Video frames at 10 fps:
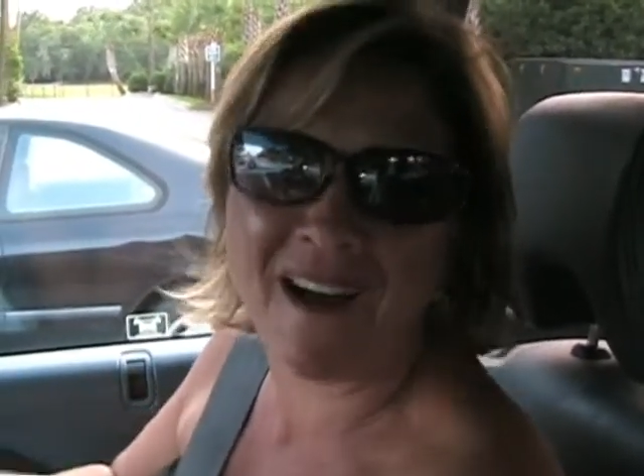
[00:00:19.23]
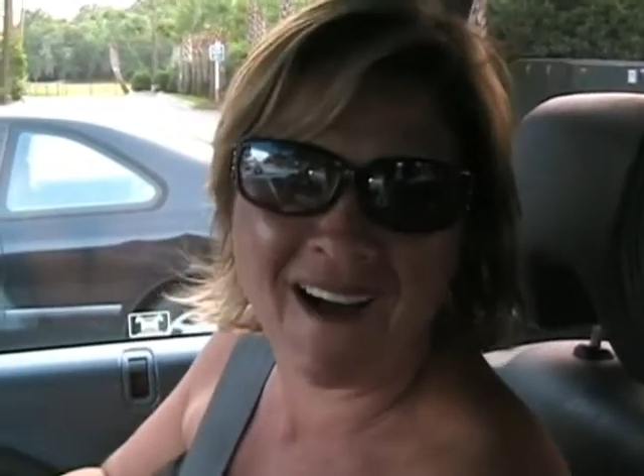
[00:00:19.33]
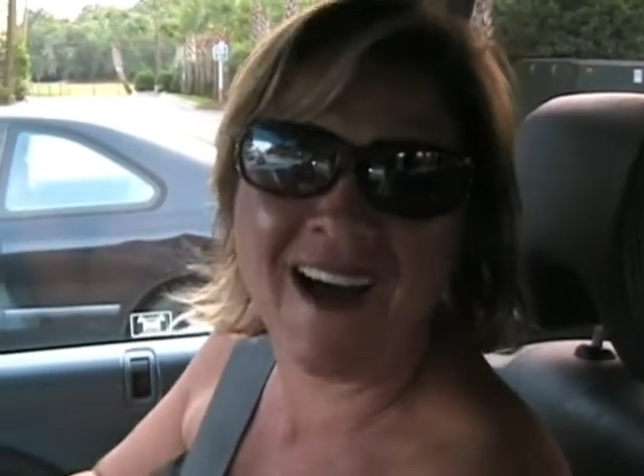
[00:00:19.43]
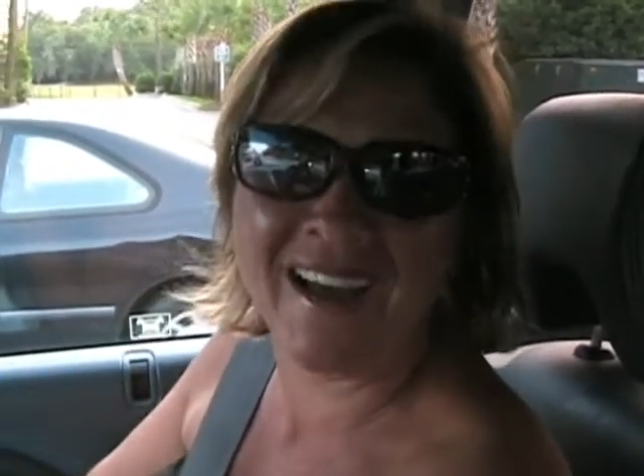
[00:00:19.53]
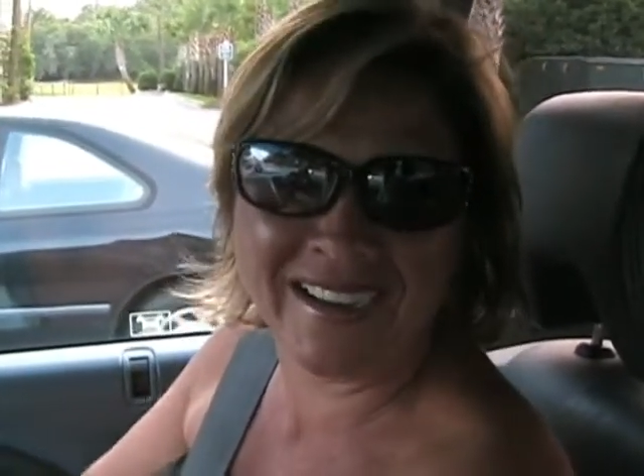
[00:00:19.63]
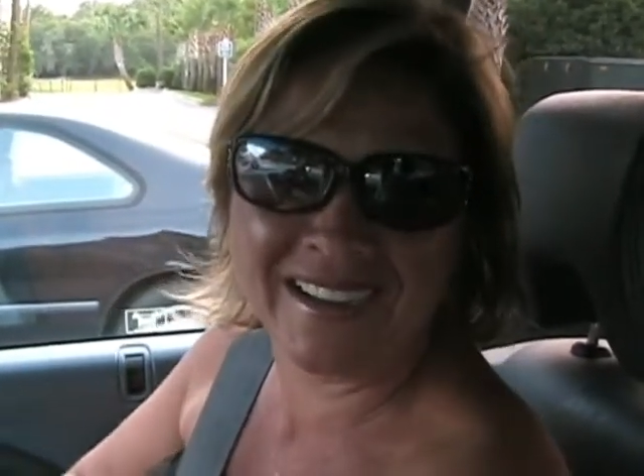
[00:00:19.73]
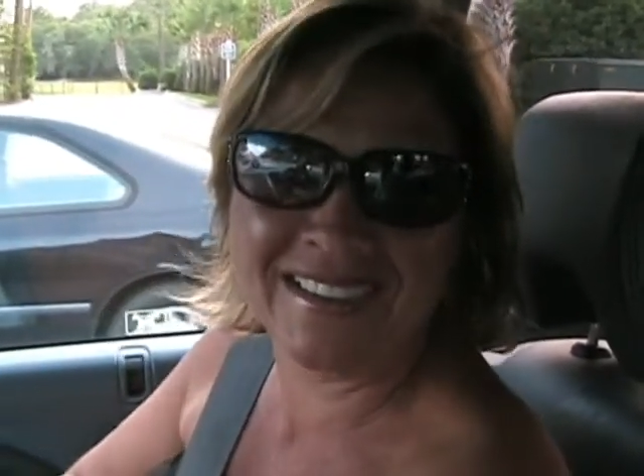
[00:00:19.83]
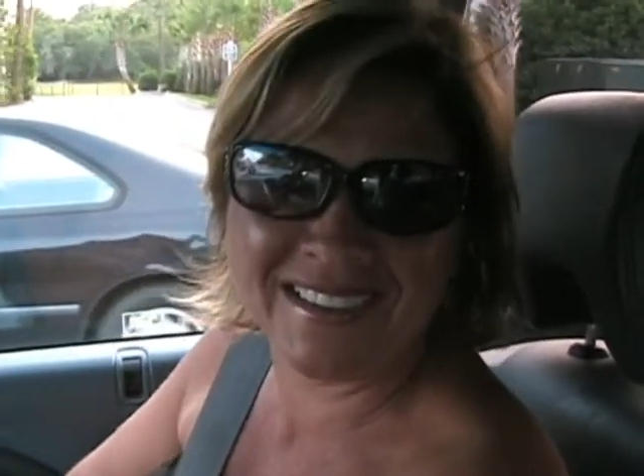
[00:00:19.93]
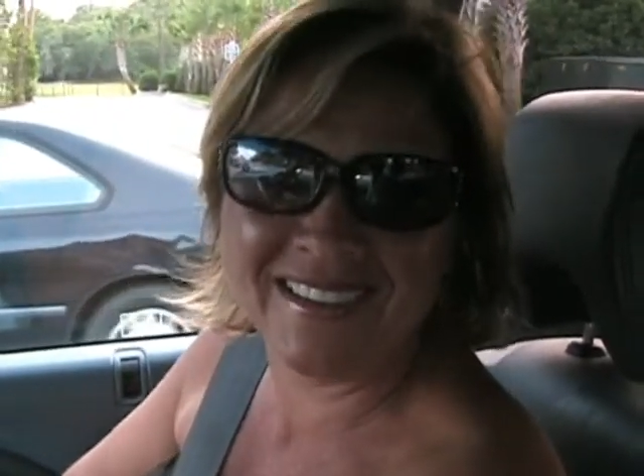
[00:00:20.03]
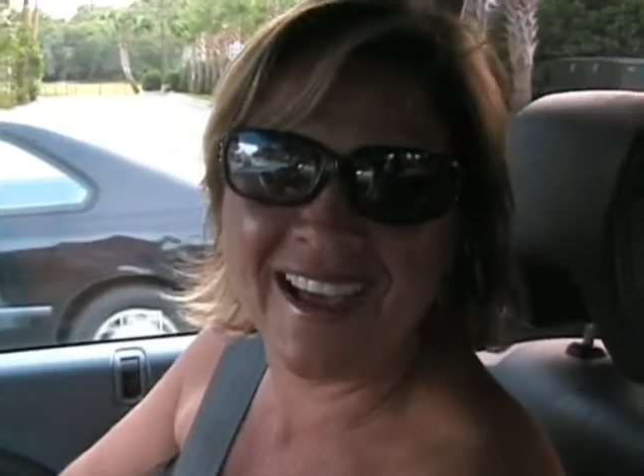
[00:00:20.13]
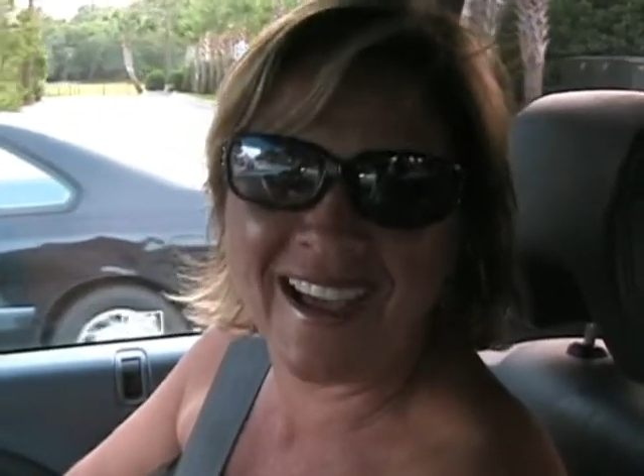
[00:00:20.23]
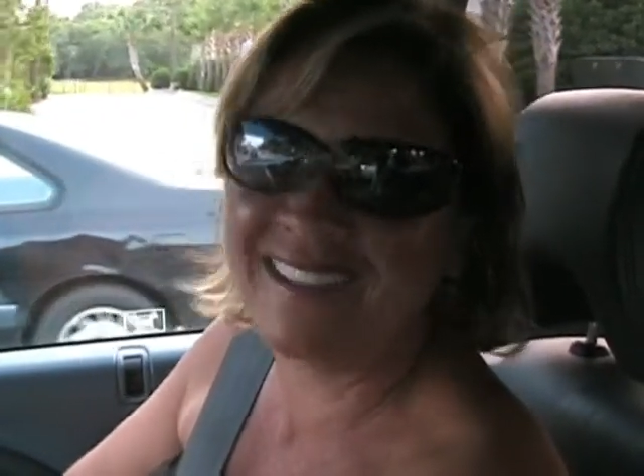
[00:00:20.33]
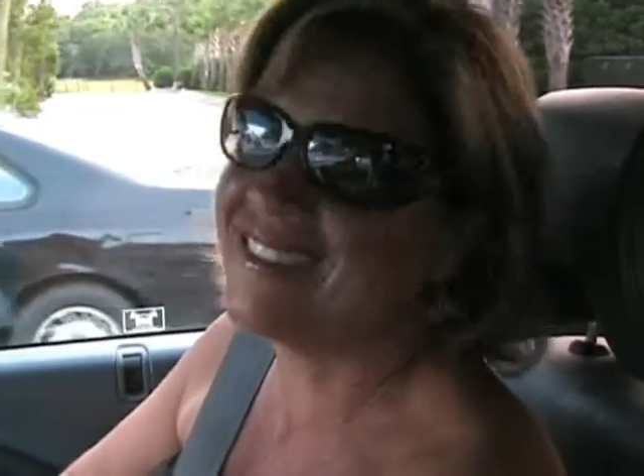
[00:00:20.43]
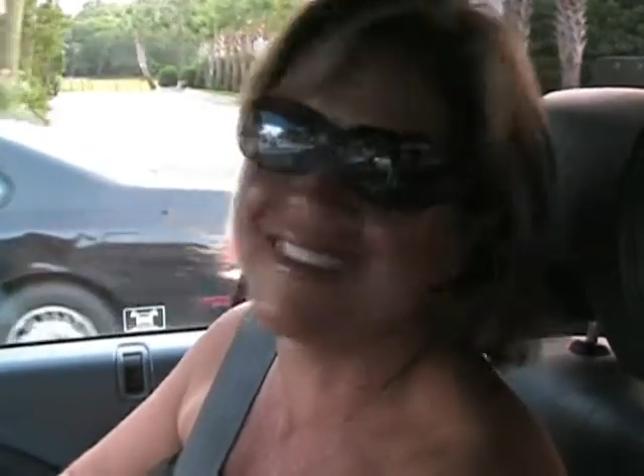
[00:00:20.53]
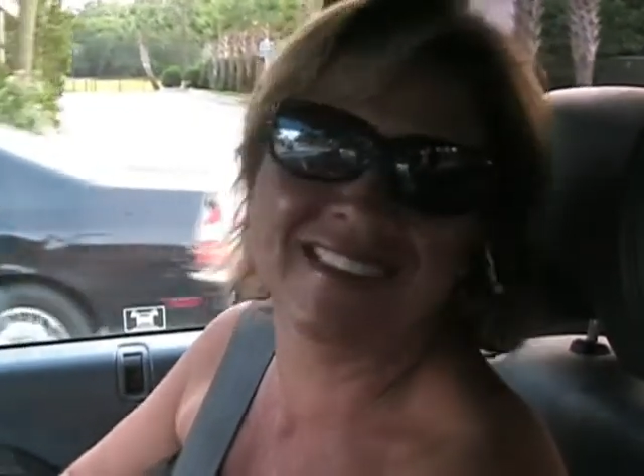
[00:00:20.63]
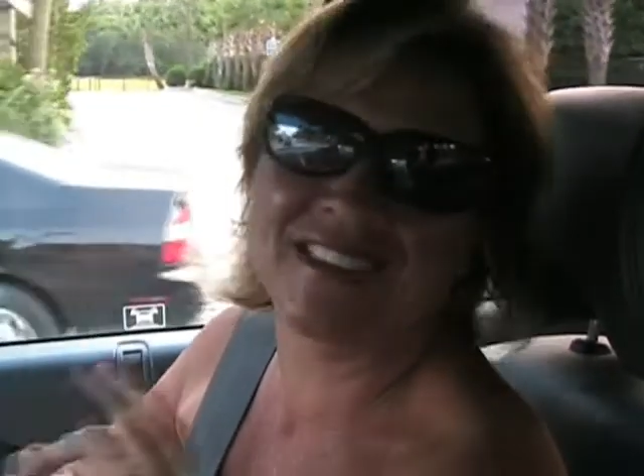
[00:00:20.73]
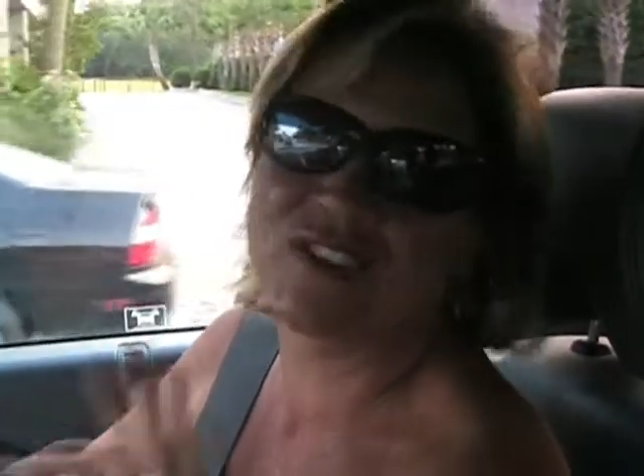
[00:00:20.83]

party tonight. This is